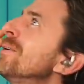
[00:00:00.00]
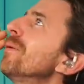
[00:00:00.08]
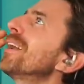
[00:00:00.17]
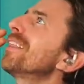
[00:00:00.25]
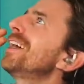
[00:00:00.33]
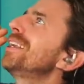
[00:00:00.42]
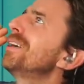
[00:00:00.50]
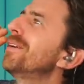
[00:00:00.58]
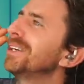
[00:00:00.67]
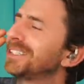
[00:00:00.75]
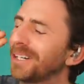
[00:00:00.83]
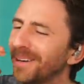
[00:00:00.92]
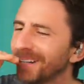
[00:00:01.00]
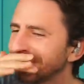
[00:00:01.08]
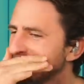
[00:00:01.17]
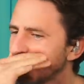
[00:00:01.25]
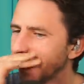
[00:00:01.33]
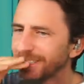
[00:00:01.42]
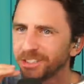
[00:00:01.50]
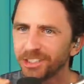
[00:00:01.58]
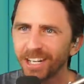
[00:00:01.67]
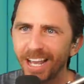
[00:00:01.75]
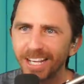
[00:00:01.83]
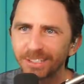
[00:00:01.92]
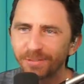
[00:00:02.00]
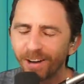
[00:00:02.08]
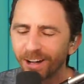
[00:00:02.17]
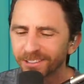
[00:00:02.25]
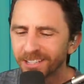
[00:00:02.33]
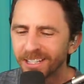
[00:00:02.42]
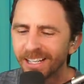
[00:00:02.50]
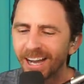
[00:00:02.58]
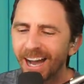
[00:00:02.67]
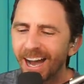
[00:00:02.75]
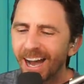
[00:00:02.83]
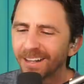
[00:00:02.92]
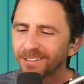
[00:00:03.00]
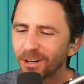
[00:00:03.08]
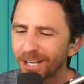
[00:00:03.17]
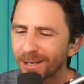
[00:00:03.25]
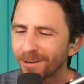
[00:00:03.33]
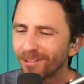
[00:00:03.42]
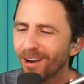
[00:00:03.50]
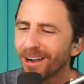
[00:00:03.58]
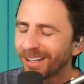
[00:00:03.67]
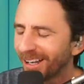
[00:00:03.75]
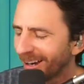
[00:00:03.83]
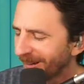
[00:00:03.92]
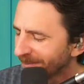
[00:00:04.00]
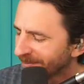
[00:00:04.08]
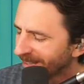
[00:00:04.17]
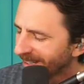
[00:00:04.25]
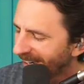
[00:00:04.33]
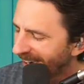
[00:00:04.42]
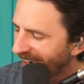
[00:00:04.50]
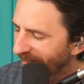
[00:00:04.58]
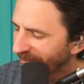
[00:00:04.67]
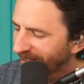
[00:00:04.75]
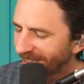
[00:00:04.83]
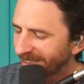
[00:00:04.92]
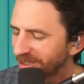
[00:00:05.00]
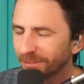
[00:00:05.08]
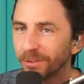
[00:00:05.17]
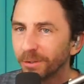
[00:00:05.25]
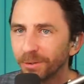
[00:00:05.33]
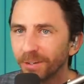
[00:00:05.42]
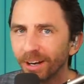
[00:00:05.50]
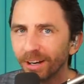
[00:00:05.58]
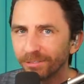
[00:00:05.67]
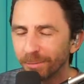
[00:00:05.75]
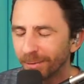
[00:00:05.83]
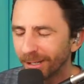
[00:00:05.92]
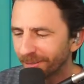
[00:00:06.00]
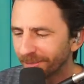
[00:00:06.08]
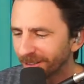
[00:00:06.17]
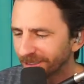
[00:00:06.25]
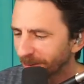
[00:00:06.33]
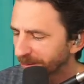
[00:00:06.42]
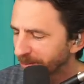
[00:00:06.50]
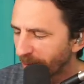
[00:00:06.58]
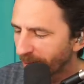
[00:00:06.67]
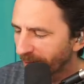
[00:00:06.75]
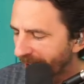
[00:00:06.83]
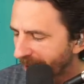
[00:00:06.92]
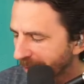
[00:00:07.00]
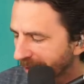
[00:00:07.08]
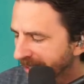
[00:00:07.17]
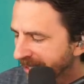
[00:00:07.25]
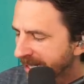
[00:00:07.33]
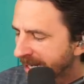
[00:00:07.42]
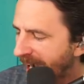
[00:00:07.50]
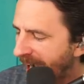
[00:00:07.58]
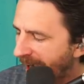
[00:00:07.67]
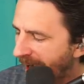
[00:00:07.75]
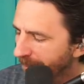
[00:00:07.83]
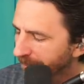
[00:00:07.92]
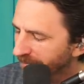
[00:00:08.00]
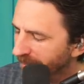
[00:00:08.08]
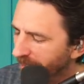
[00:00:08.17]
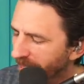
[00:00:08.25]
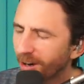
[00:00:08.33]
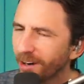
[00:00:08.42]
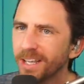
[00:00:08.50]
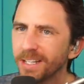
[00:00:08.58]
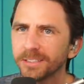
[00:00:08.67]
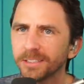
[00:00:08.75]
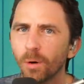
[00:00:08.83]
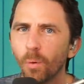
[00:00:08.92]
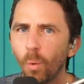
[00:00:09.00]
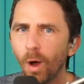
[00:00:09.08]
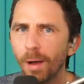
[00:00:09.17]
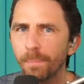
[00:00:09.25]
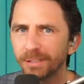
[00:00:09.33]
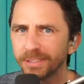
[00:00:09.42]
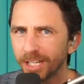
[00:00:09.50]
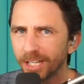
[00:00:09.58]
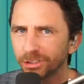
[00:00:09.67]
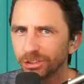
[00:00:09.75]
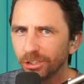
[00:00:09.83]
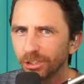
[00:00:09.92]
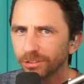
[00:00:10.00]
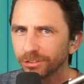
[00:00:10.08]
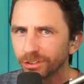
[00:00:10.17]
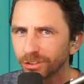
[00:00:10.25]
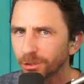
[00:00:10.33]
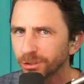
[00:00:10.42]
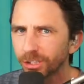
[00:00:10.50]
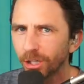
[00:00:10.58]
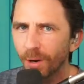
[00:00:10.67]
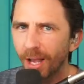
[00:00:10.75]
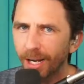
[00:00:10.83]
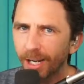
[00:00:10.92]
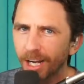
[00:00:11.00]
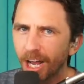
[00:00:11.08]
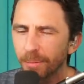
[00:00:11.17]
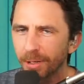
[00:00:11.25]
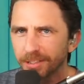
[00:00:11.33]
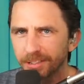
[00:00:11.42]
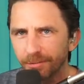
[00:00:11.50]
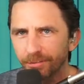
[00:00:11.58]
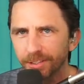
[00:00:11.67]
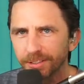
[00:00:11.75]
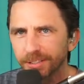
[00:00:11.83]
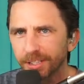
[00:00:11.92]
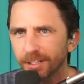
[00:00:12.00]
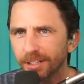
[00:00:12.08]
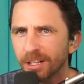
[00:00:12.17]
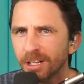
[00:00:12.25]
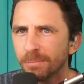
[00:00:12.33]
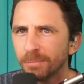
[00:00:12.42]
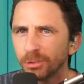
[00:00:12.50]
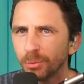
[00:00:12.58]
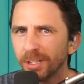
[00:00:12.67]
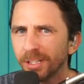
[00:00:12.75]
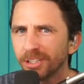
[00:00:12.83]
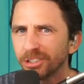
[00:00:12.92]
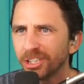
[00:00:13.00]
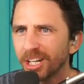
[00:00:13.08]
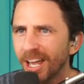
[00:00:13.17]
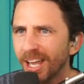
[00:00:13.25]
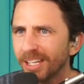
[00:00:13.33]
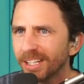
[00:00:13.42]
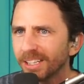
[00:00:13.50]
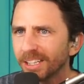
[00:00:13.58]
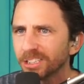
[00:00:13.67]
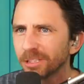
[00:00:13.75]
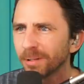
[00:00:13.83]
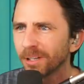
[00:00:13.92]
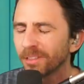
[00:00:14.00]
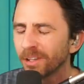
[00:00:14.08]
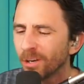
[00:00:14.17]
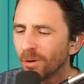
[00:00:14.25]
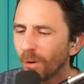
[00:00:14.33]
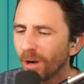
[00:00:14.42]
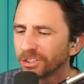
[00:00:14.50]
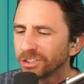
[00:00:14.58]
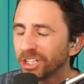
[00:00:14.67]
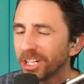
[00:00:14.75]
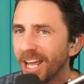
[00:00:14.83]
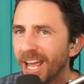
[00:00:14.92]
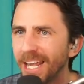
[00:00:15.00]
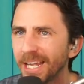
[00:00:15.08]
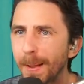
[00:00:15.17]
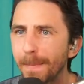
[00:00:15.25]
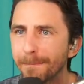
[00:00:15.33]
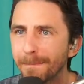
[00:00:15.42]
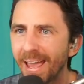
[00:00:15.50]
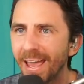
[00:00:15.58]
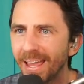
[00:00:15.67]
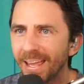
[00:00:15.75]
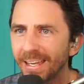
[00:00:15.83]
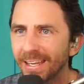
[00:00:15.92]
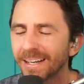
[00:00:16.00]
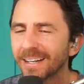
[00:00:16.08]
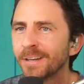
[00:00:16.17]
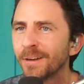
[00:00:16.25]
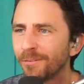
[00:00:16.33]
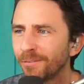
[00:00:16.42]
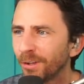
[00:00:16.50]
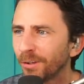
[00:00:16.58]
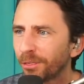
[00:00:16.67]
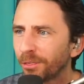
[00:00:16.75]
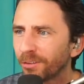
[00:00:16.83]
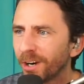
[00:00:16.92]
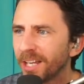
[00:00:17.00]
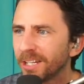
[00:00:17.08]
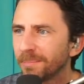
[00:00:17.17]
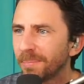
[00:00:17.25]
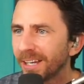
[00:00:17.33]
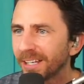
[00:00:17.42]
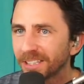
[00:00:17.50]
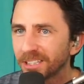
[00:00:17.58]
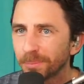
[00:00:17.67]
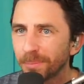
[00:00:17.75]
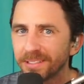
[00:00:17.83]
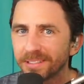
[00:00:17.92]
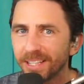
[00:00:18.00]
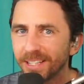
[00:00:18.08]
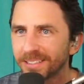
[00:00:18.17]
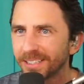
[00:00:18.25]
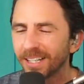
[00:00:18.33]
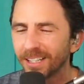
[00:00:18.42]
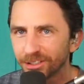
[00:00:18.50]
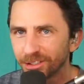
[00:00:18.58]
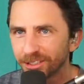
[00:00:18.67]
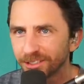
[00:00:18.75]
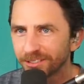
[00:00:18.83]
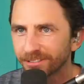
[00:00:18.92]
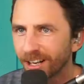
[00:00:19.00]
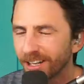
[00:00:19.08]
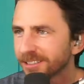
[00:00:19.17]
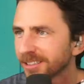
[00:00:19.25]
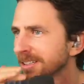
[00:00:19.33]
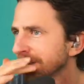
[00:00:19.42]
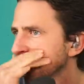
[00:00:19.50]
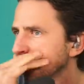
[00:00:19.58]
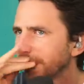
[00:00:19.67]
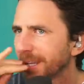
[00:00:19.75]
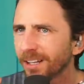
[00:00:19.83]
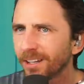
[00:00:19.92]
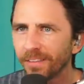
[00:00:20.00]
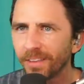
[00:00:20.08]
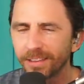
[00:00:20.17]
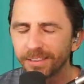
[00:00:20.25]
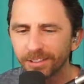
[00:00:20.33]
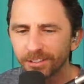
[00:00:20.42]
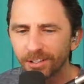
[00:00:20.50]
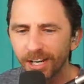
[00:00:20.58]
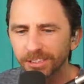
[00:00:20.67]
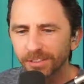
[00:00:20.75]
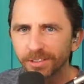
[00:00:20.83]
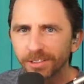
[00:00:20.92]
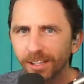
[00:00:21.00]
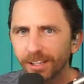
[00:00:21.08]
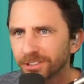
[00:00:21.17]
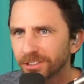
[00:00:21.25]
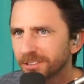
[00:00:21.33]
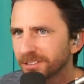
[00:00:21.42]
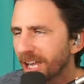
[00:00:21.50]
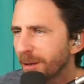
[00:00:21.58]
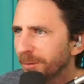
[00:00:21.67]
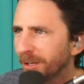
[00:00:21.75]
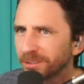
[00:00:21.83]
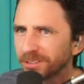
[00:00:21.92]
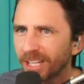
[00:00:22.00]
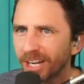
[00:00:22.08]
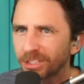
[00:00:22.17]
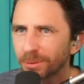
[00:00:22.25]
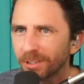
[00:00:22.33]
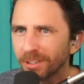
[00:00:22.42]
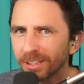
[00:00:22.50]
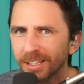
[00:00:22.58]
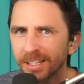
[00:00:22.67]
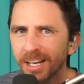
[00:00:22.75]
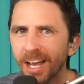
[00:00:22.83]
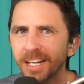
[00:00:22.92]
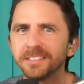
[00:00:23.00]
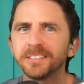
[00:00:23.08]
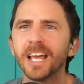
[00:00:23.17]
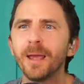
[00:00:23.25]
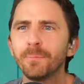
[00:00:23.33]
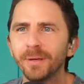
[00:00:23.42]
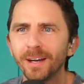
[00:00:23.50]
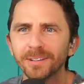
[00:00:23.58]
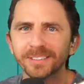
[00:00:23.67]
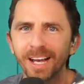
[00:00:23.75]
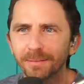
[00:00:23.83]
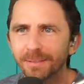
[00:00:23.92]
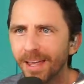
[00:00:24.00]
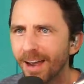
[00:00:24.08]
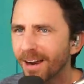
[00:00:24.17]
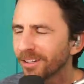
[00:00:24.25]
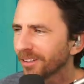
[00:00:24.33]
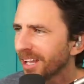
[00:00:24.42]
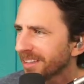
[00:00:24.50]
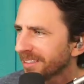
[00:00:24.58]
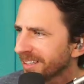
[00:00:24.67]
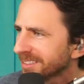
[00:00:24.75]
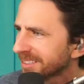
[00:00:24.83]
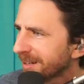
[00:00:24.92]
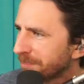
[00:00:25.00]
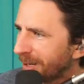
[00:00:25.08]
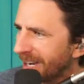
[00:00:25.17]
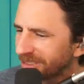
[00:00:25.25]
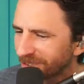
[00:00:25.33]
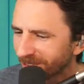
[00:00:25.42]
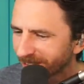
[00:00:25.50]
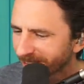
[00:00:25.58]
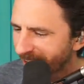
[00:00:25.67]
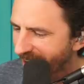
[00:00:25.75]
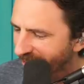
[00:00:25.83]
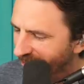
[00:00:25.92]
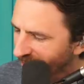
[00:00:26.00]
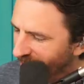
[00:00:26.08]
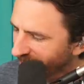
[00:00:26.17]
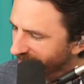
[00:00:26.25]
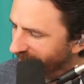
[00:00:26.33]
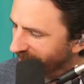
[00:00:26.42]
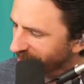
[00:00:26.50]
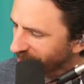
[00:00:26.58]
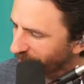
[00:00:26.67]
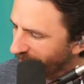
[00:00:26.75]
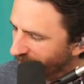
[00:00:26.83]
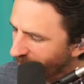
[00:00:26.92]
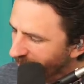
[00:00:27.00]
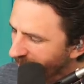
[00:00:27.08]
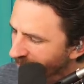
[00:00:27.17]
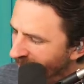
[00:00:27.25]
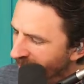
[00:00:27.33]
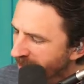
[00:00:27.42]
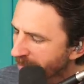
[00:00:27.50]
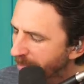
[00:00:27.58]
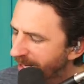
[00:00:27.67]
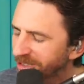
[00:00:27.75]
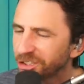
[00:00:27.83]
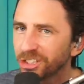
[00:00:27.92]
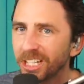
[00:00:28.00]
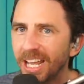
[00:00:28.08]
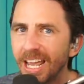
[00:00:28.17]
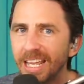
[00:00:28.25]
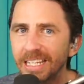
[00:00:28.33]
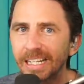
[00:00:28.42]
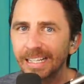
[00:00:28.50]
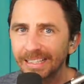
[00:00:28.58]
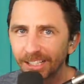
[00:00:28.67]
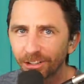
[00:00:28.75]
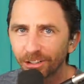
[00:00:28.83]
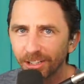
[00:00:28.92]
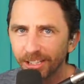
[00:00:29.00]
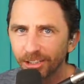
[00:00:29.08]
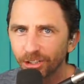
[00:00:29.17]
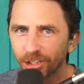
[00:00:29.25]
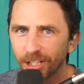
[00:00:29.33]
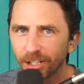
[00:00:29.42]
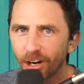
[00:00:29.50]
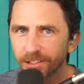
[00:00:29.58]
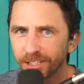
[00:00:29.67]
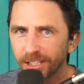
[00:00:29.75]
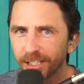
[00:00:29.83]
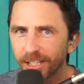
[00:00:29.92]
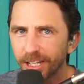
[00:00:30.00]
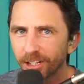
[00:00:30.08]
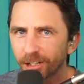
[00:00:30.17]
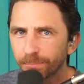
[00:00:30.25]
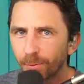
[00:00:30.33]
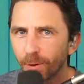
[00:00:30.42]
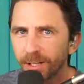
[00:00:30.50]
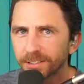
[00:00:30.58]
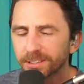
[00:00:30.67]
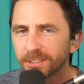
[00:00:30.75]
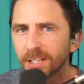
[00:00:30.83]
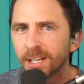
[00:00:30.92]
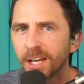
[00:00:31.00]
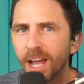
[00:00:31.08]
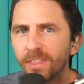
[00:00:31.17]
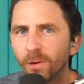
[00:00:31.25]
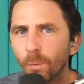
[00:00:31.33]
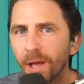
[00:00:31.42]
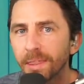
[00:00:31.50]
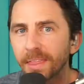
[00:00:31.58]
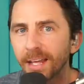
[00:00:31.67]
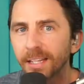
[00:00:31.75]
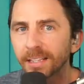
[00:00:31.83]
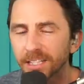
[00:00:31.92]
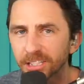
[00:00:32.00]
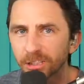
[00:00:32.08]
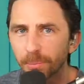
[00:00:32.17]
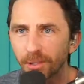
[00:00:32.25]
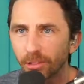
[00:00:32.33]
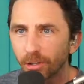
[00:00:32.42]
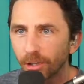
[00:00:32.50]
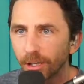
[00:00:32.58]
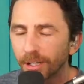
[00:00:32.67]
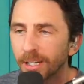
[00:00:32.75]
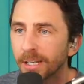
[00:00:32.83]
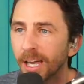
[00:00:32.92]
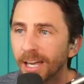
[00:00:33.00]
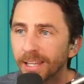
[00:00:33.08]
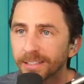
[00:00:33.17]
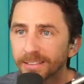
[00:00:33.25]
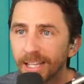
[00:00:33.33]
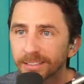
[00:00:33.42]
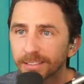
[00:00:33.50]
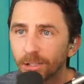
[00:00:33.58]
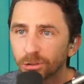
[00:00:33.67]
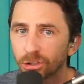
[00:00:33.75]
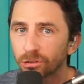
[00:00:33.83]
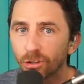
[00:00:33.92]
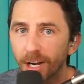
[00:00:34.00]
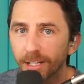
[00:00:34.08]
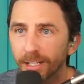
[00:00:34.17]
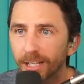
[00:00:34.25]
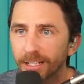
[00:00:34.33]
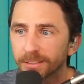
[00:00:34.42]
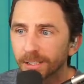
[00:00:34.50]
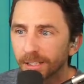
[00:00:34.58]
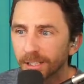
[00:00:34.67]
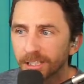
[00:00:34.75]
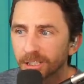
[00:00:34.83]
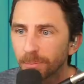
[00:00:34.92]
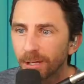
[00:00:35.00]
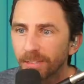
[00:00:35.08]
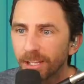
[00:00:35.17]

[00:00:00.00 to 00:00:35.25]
What are they doing to us? It's Shanae's fault. Don't get me wrong here. I feel like there's a voodoo doll for me out there. Someone's poking at me. There is potential socioeconomic difference here between Shanae and Elizabeth, where Shanae may feel threatened by Elizabeth's intelligence, right? What do they call that? The attraction of intelligence? Sapiosexual? Any sapios out there? You like this? A bachelor IQ intelligence we have going on? But Shanae clearly couldn't articulate her points in the way that Elizabeth could. And that's no strike against Elizabeth.